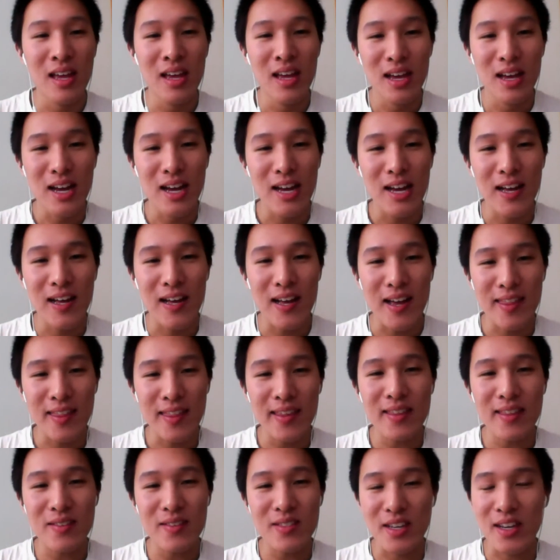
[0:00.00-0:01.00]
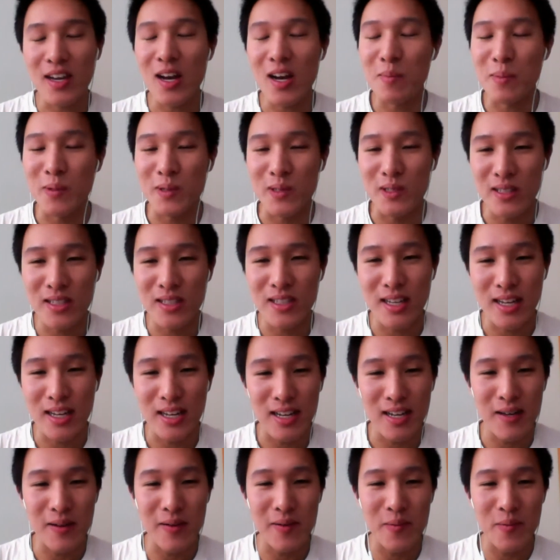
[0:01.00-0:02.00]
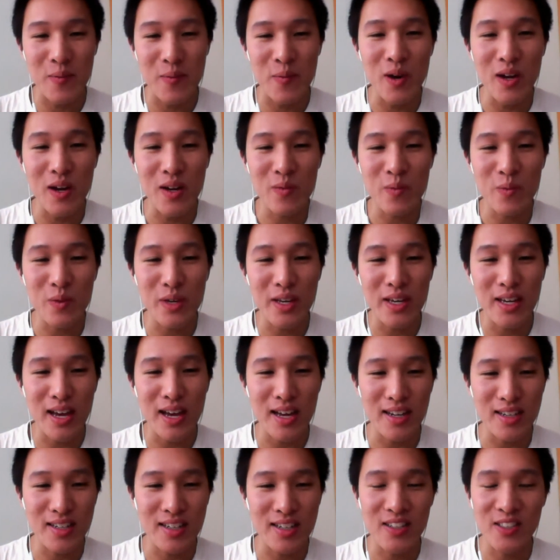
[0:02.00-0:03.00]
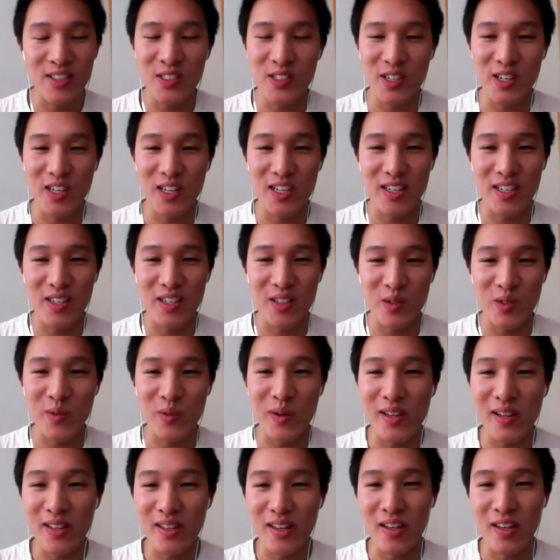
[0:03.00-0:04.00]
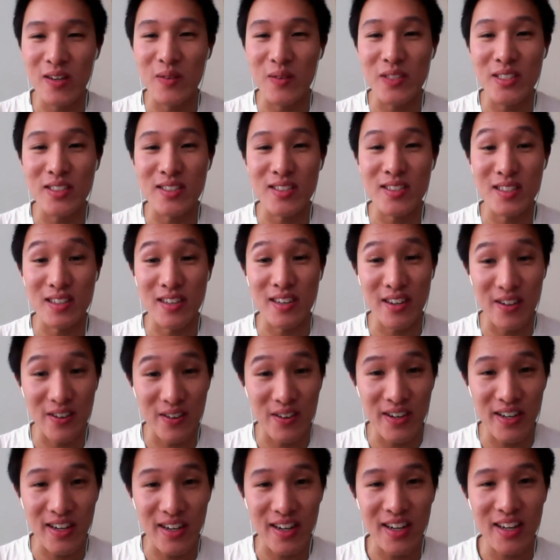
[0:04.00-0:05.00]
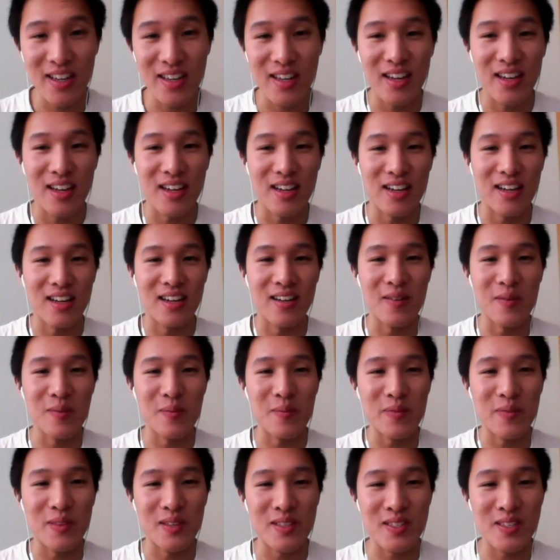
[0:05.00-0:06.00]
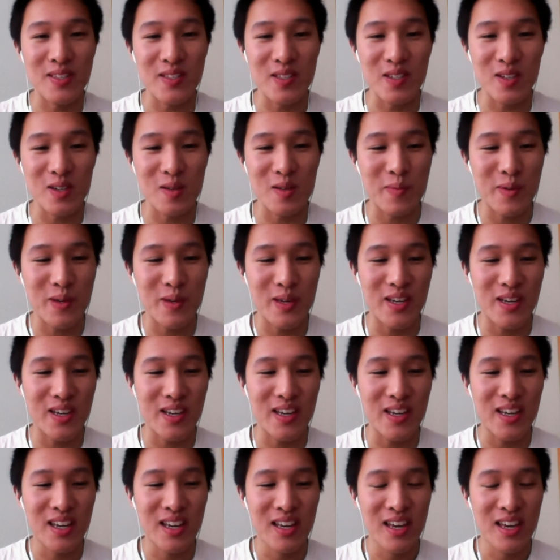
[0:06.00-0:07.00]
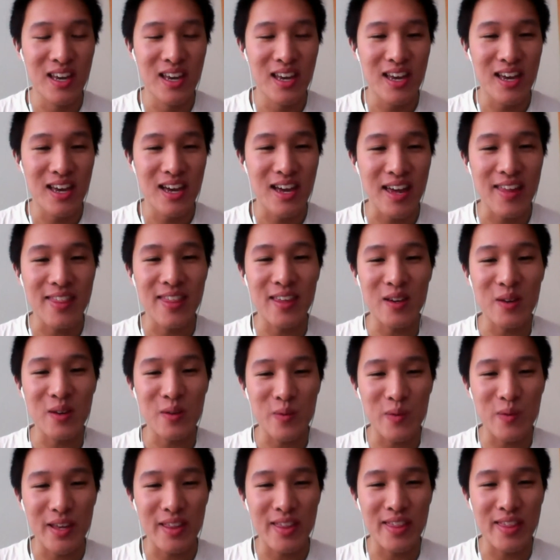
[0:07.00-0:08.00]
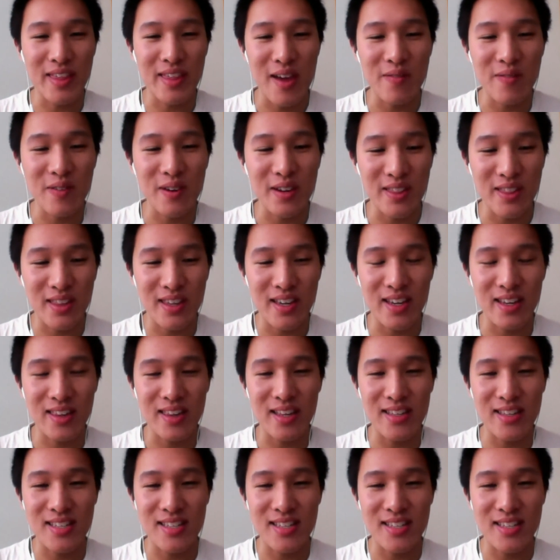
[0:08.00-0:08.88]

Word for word: uh, i think there's a couple uh, one we kind of touched on a little while ago which is security um, mm. this is going to be I think with everything that's